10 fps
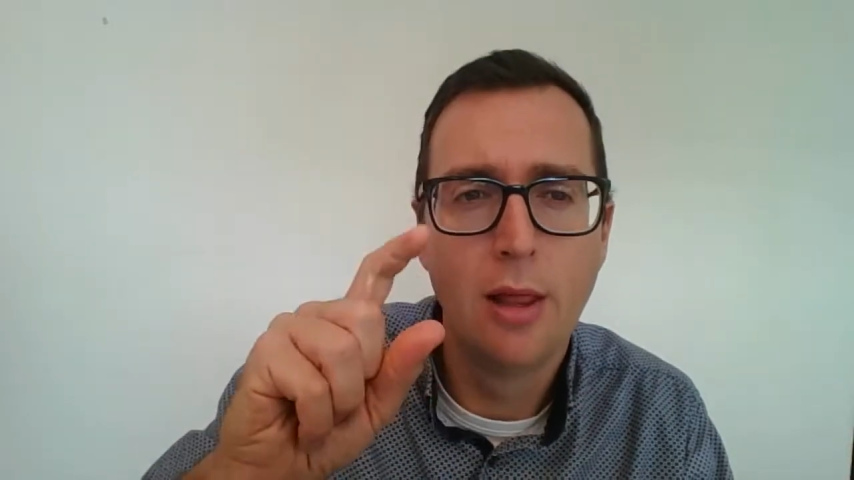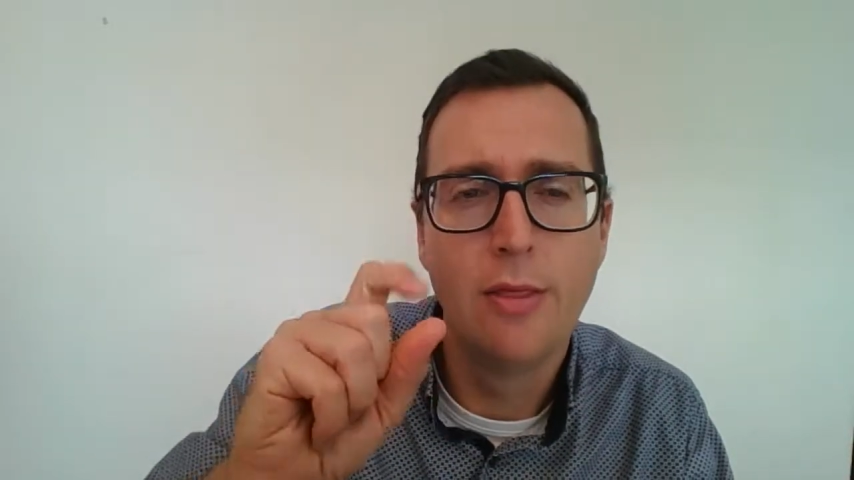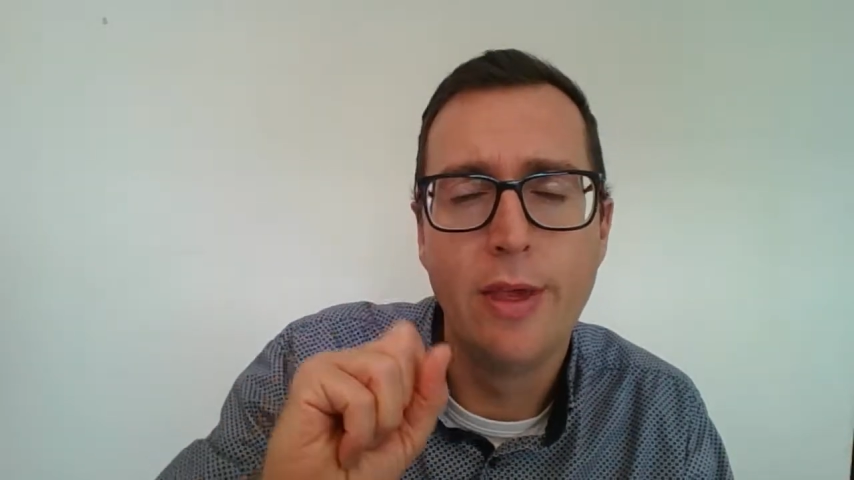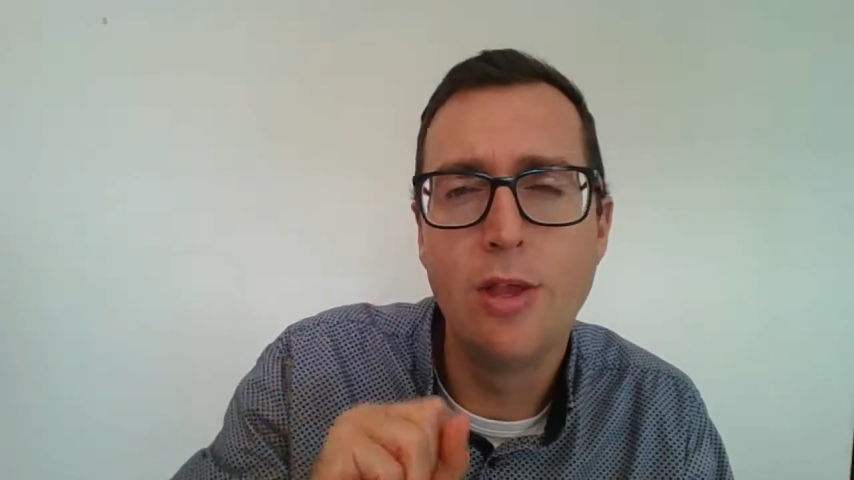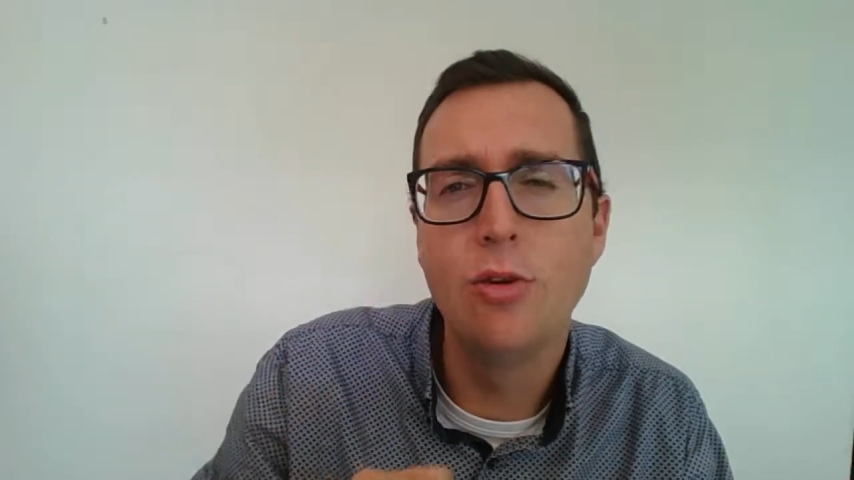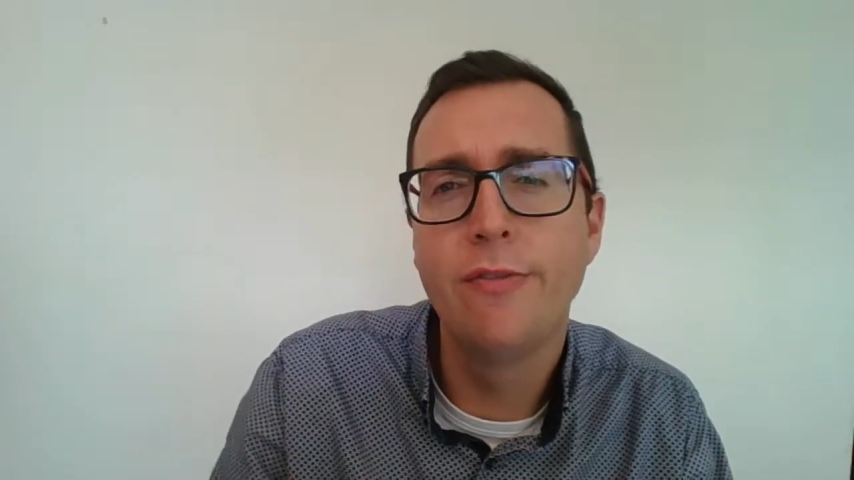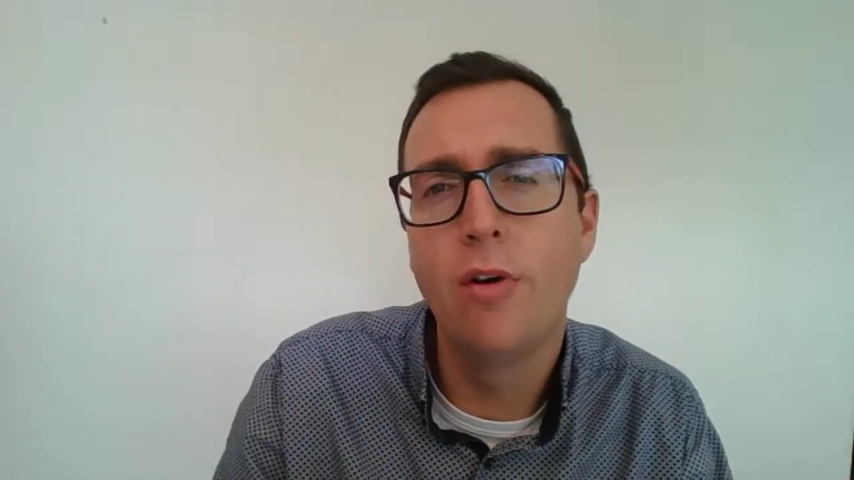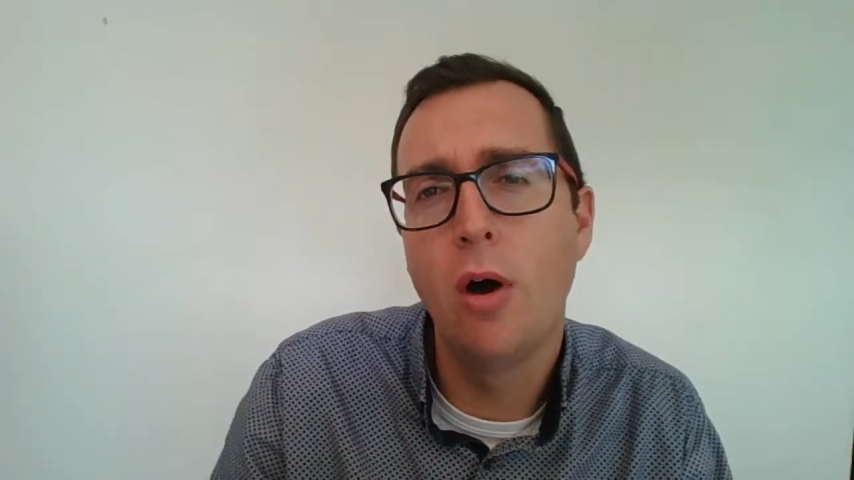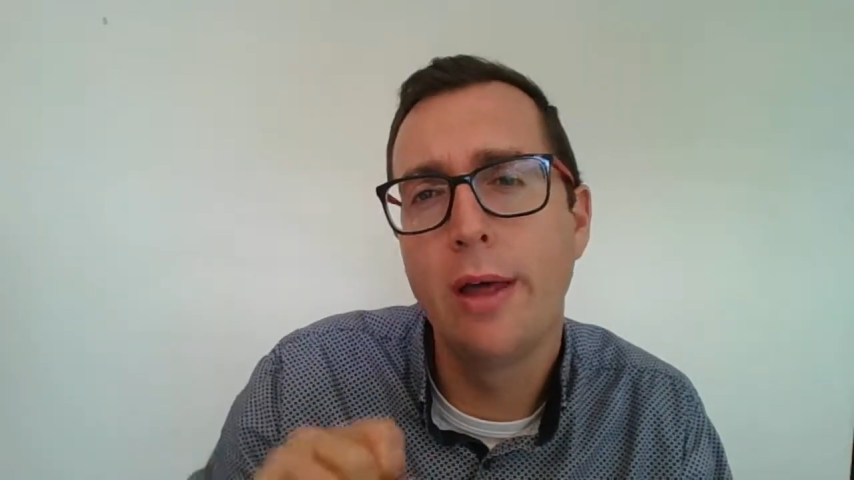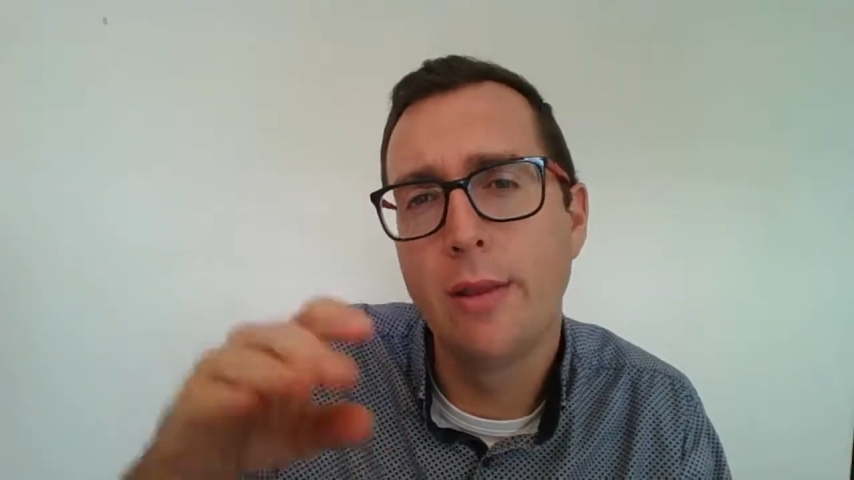Then you'll
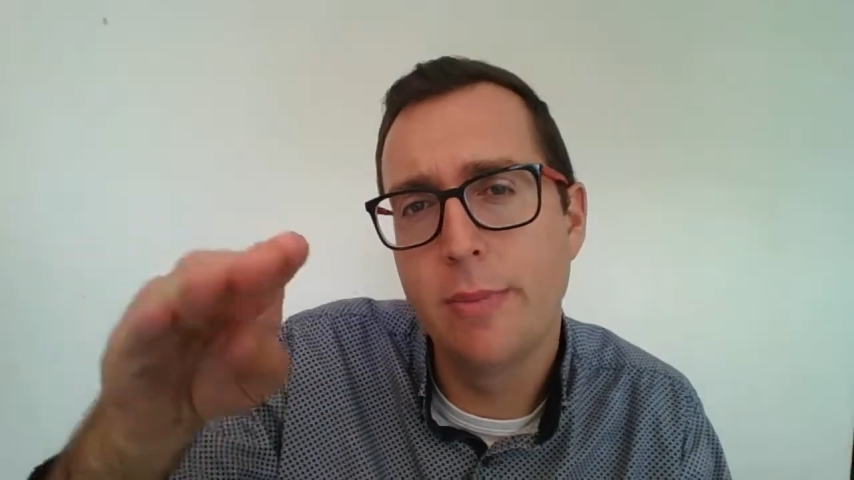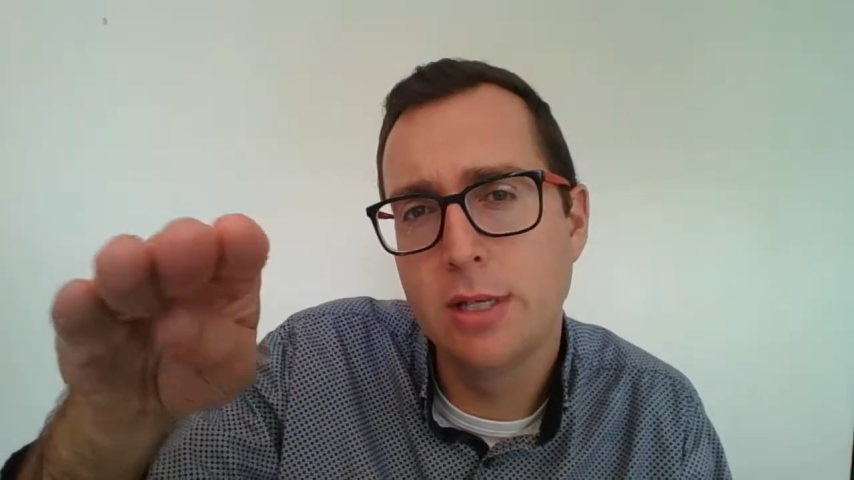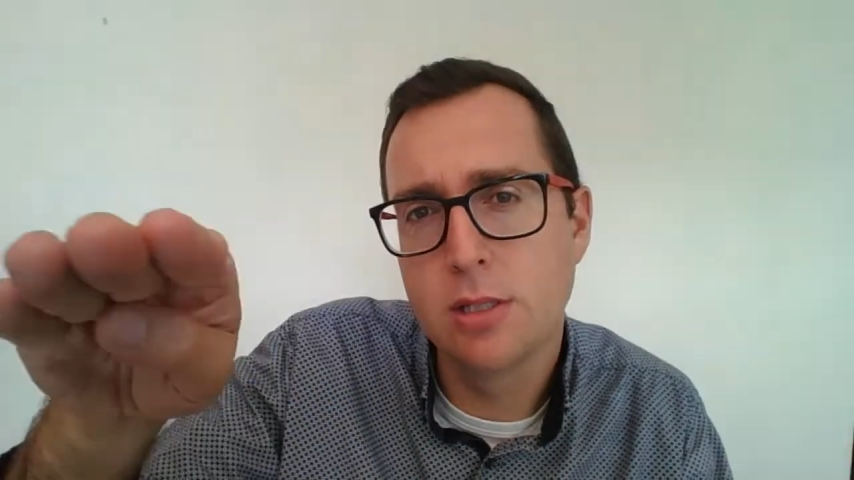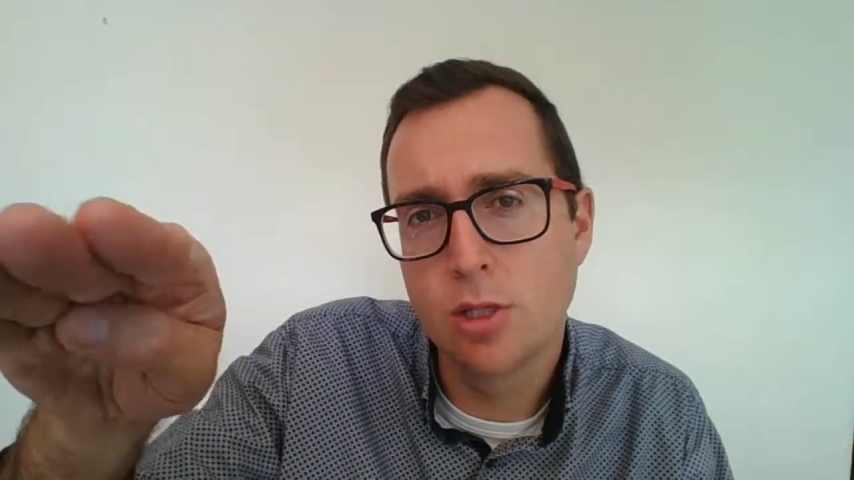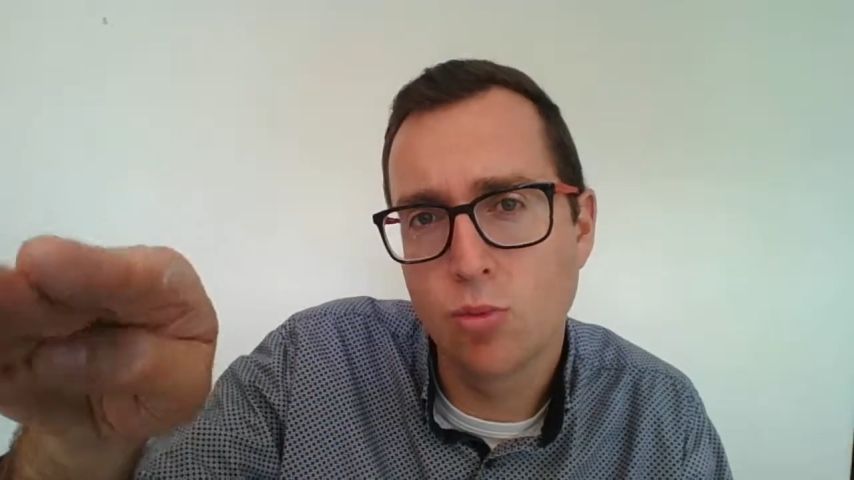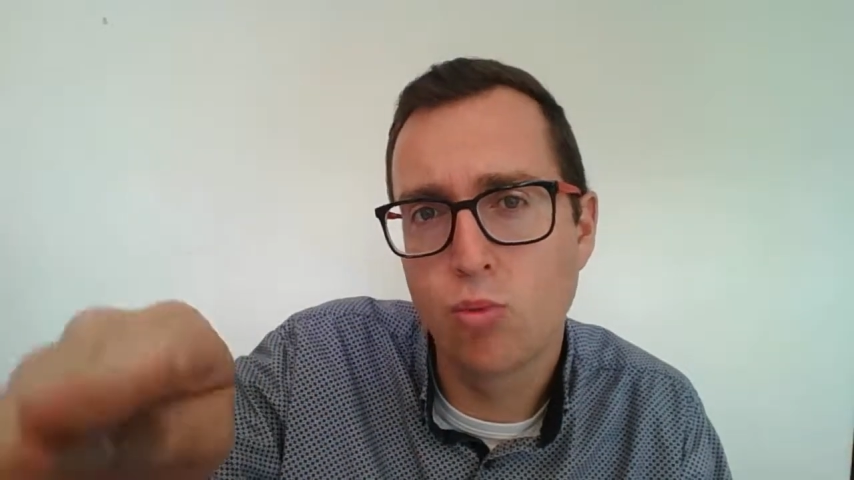find the business